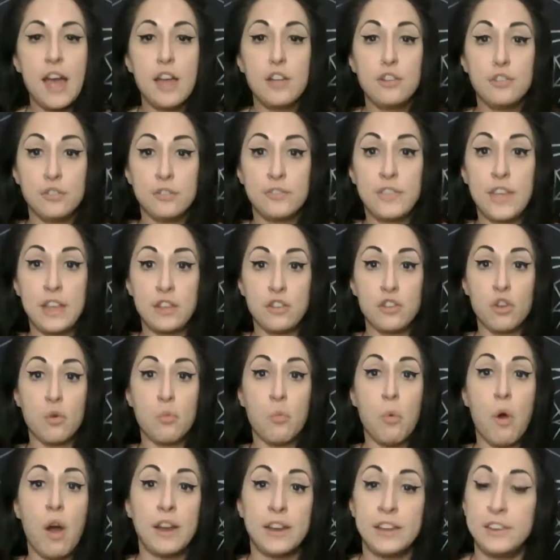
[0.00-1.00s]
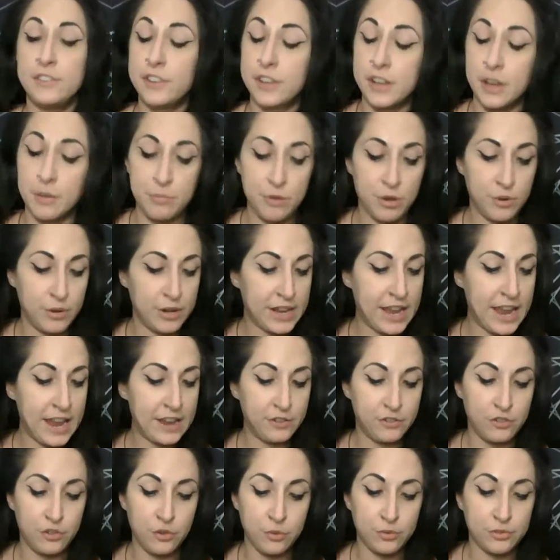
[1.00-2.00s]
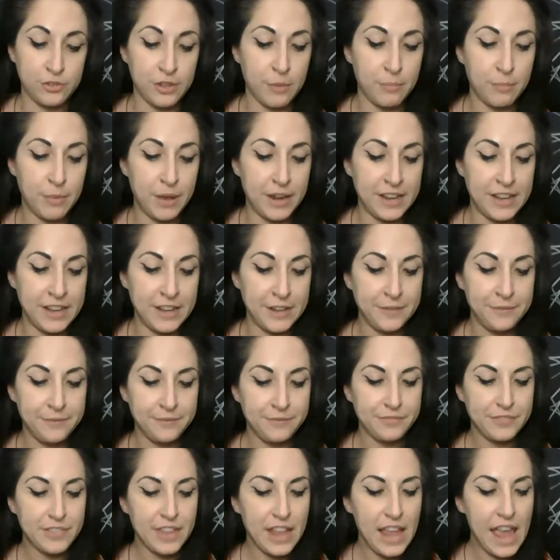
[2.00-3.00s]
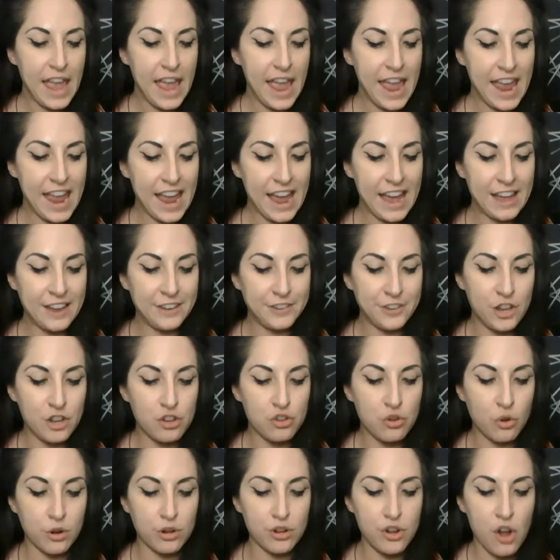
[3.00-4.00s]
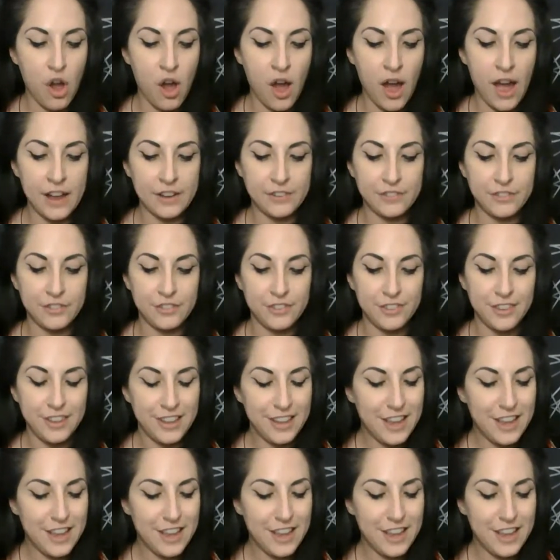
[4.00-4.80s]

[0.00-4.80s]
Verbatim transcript: you, that you're wanting to communicate to somebody and you're not...